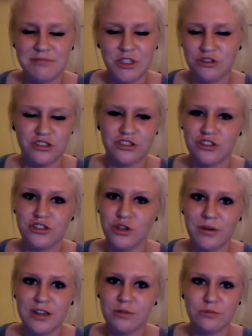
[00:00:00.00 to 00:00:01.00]
you should just do
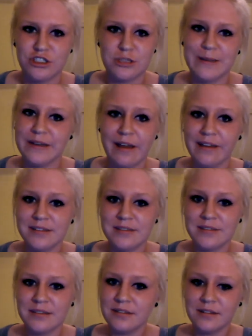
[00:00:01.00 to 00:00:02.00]
it. It would just be
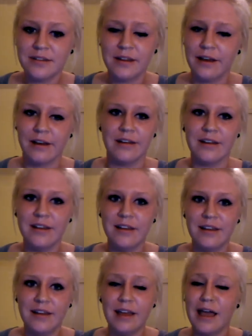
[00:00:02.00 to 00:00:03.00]
nice.
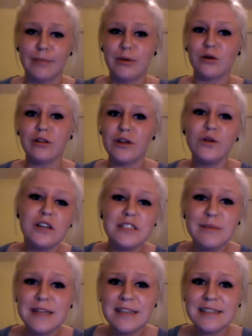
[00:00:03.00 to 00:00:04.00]
Happy early
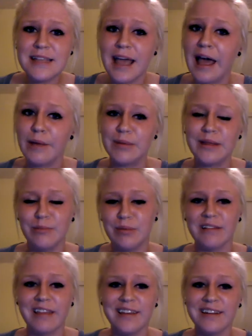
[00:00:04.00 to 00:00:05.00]
Christmas. Happy
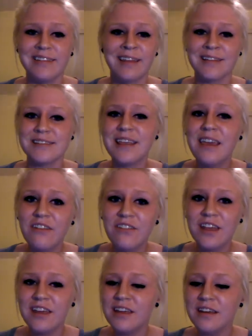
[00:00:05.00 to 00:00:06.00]
belated
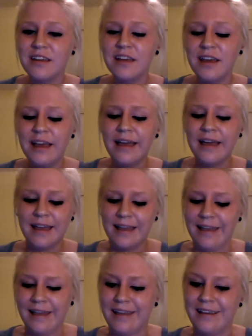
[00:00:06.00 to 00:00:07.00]
Thanksgiving.
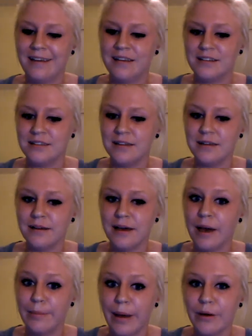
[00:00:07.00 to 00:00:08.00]
And
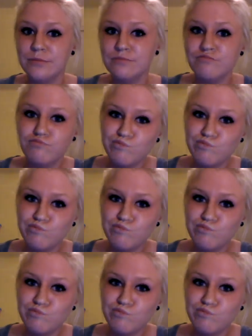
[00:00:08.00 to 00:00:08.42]
I'm out.